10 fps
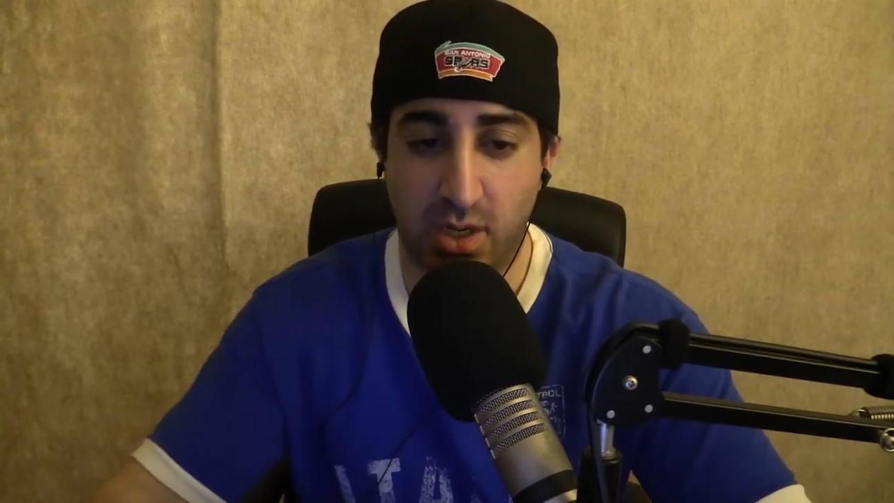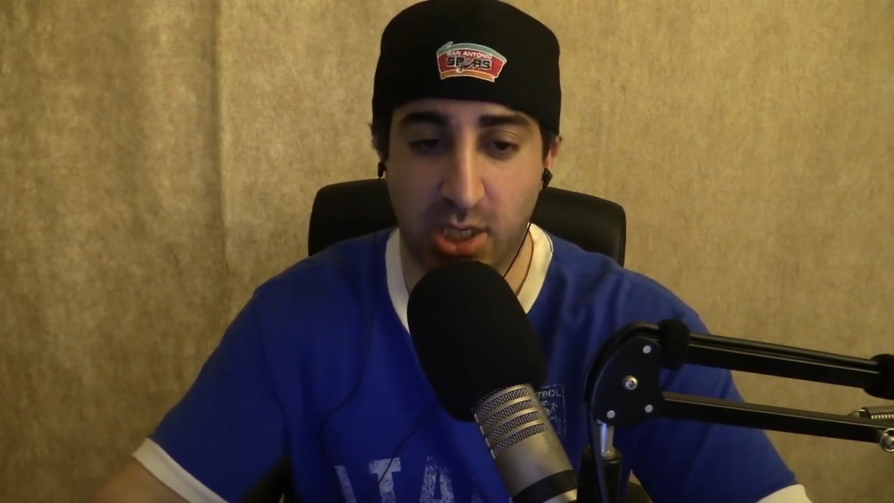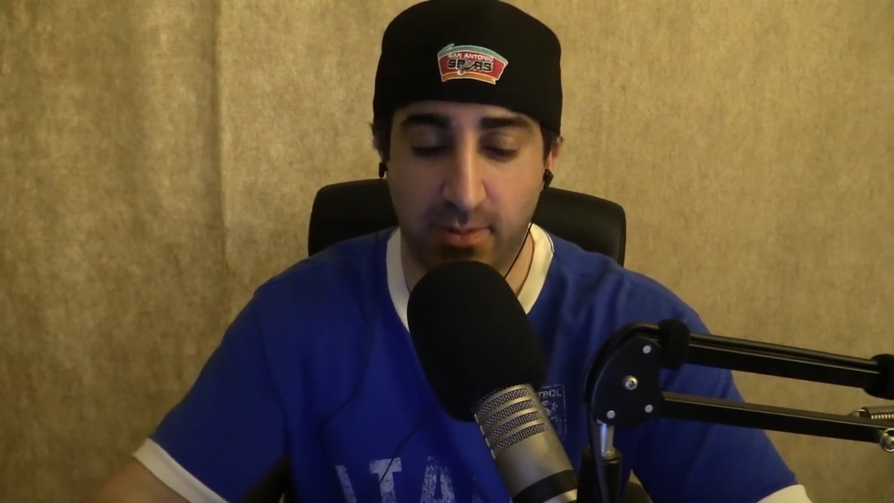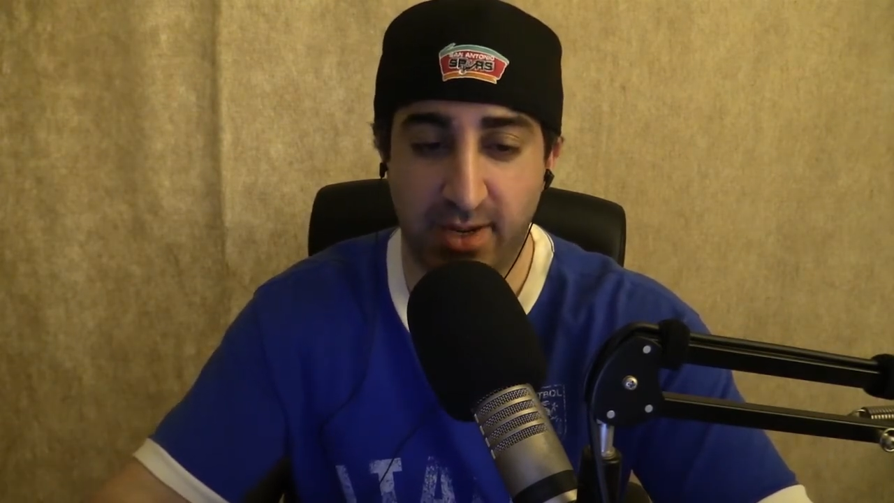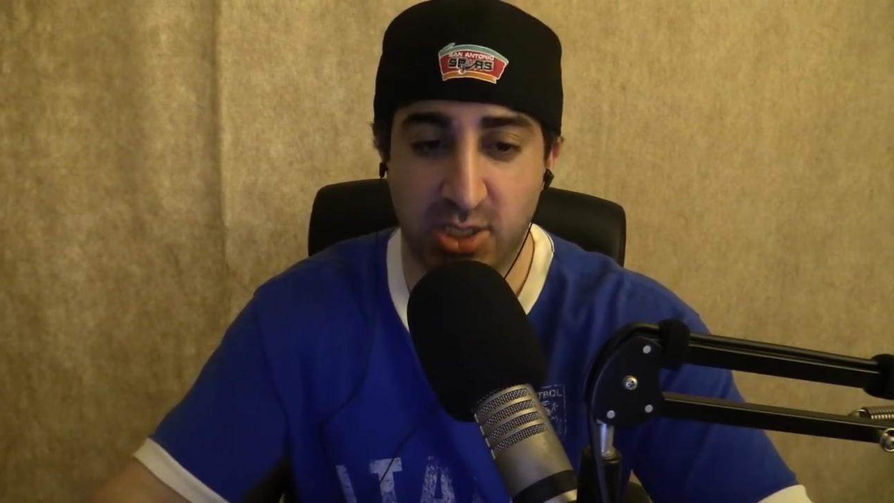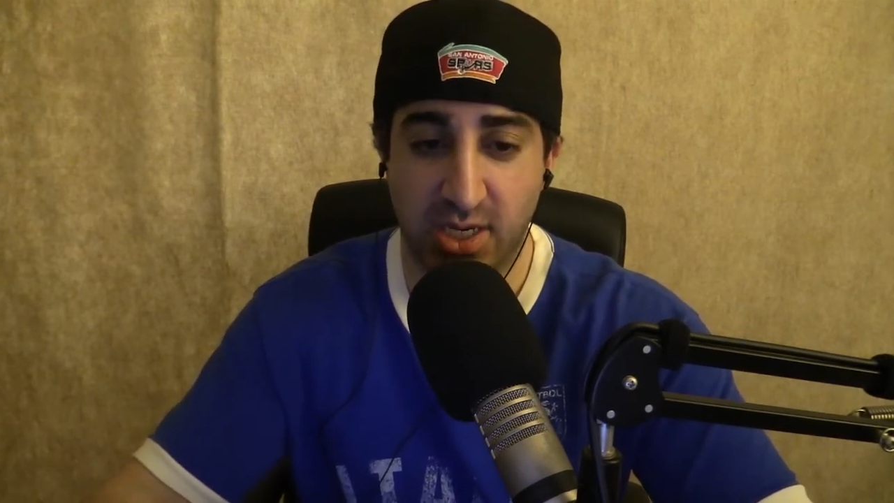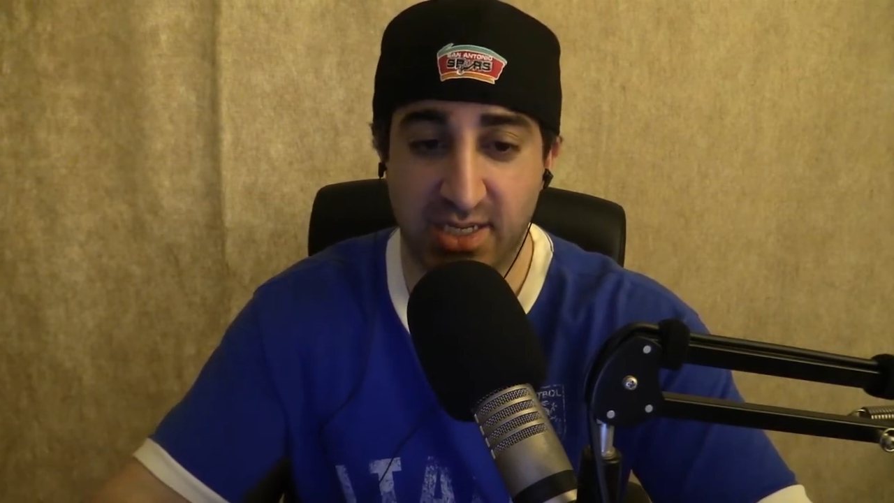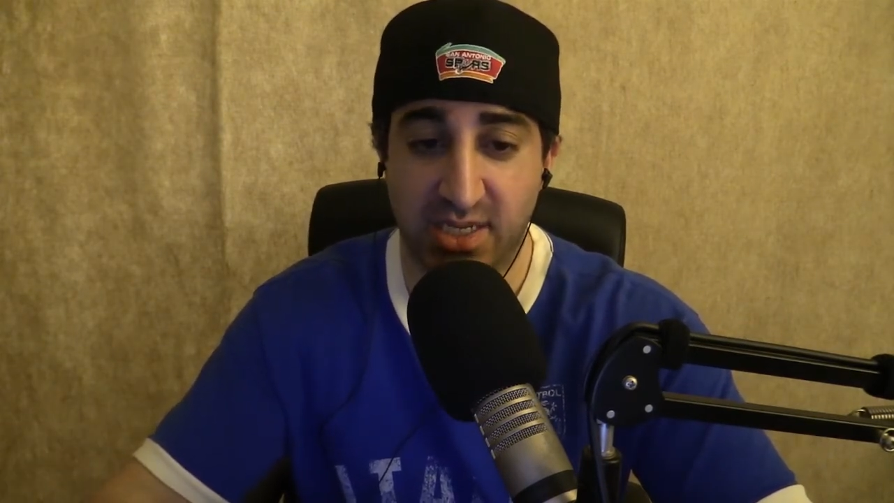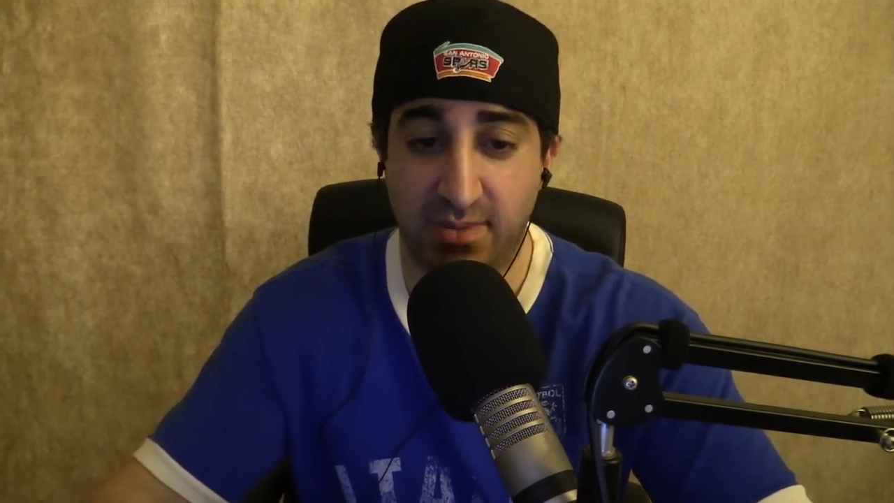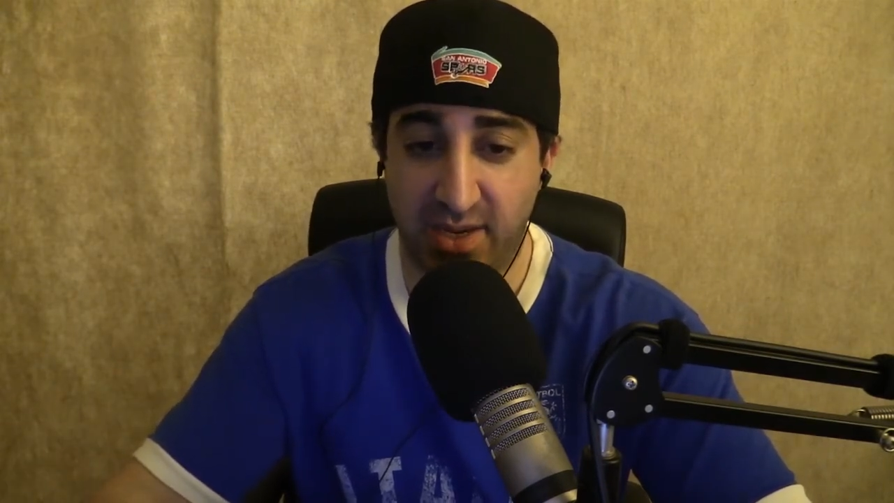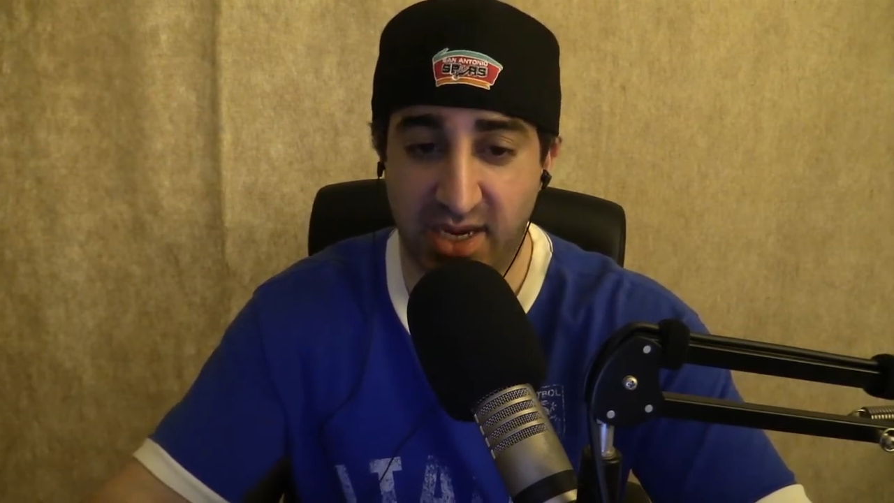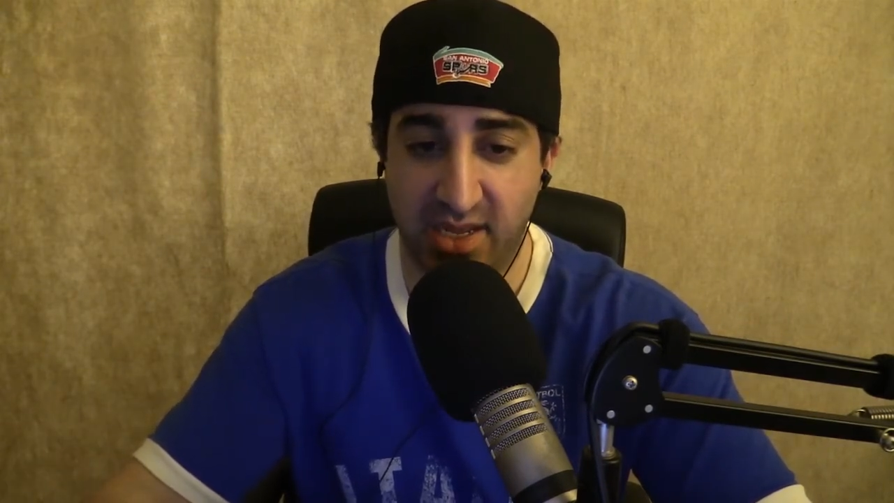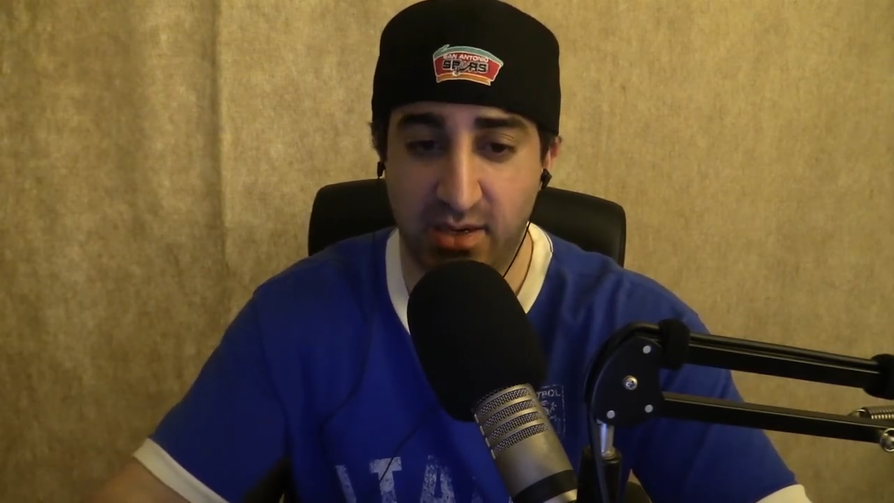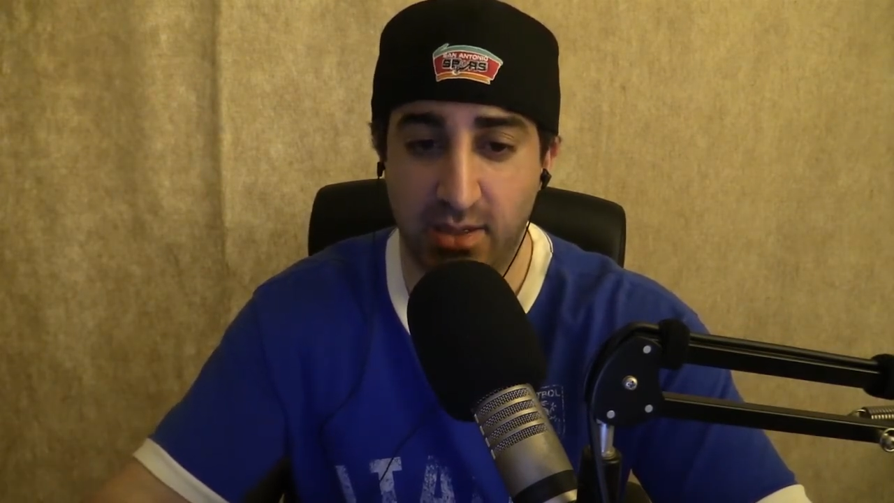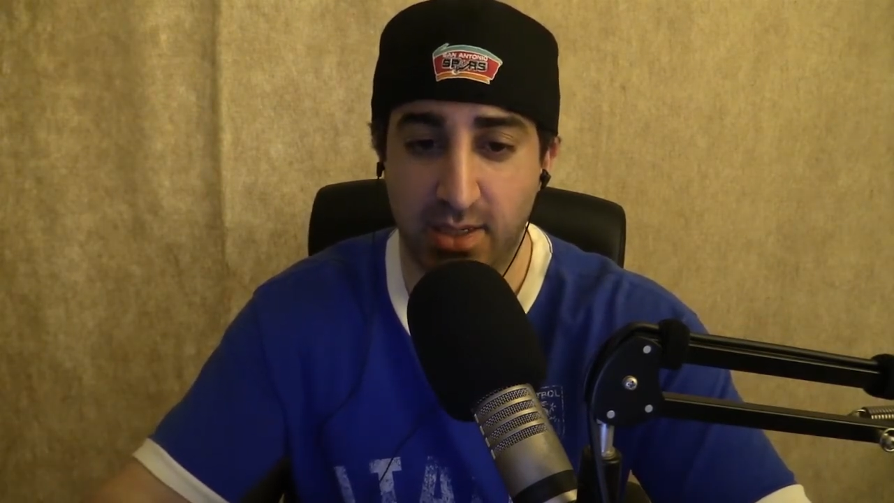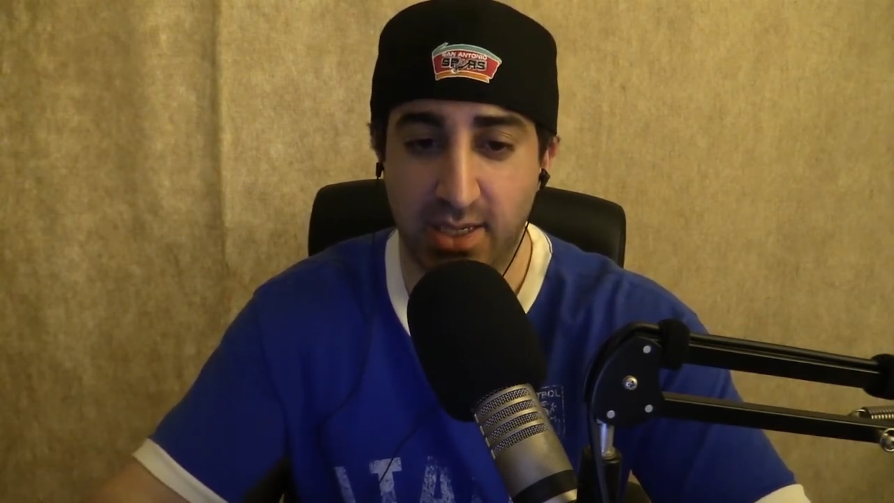occupation as comedian